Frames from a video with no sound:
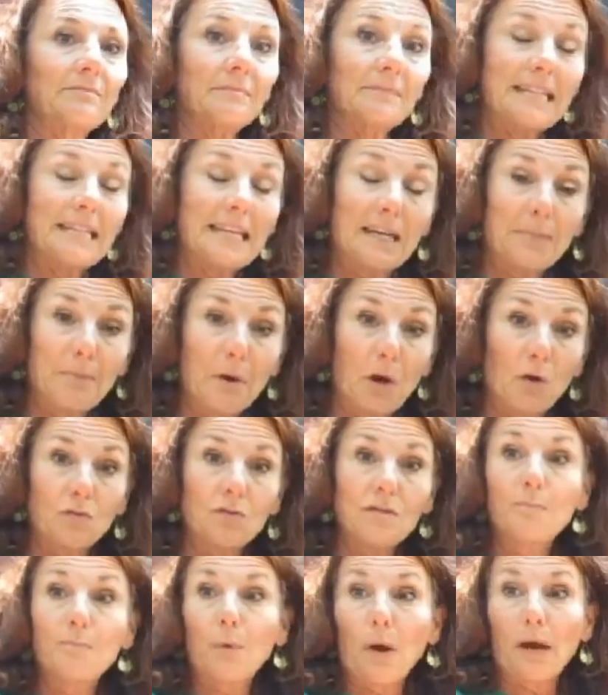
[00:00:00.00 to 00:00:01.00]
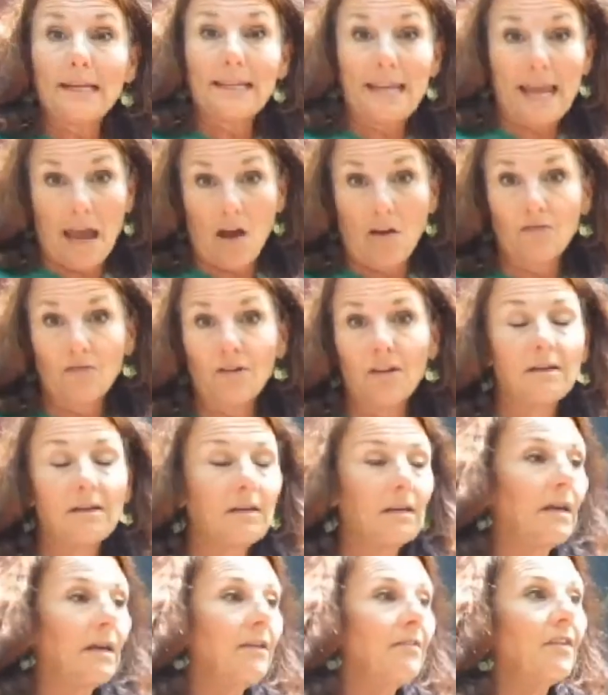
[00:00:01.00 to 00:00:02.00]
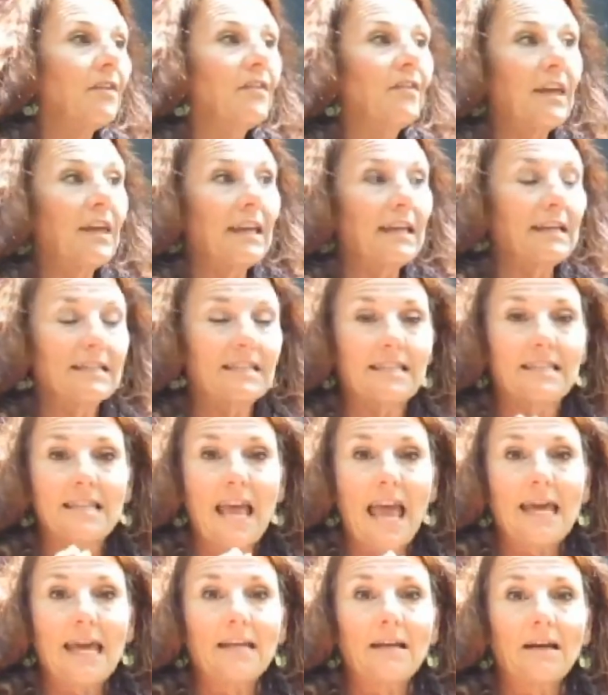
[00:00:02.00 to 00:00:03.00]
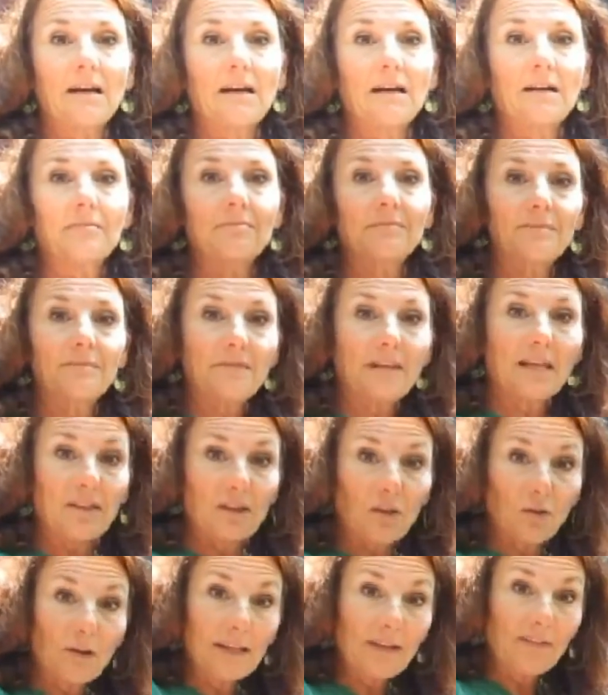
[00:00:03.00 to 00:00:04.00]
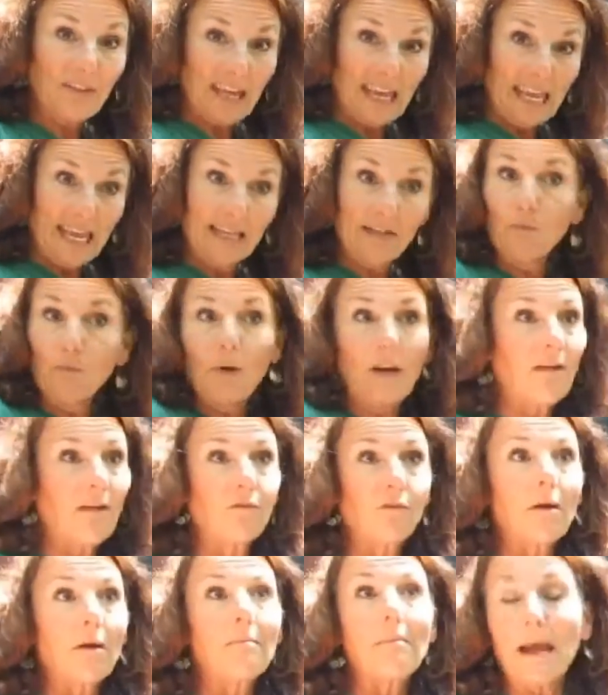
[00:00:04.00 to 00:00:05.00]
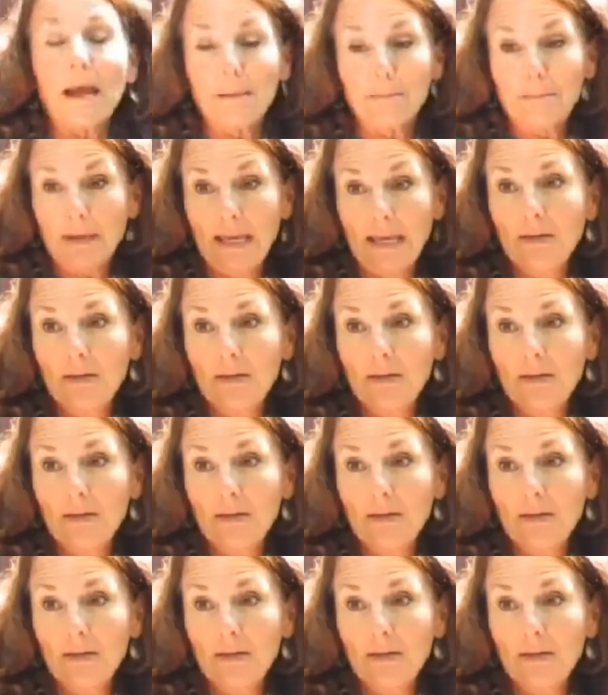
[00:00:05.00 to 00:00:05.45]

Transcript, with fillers: decompose, break down the things that, um, that they're living in, whatever it might be.